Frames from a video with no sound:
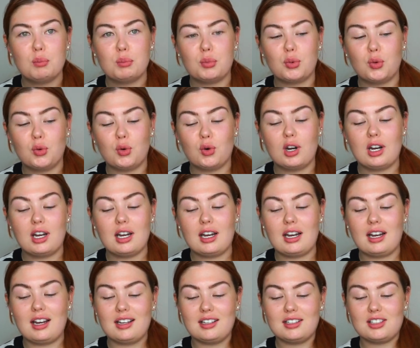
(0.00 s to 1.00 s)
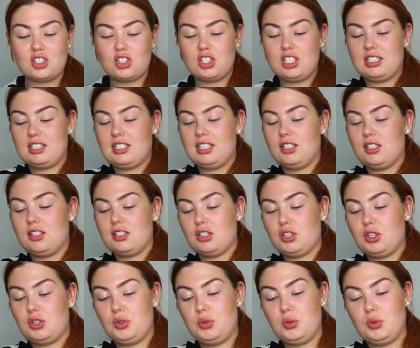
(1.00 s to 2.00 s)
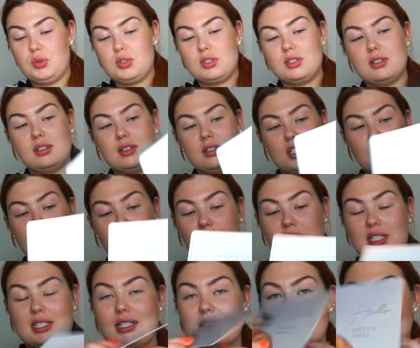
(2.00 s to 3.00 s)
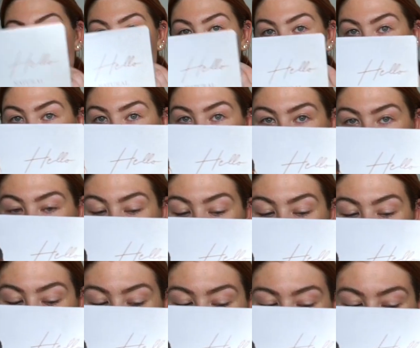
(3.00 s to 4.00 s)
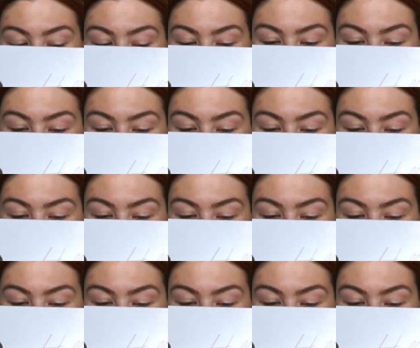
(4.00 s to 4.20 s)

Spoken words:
but she did use, well, this is natural honey, so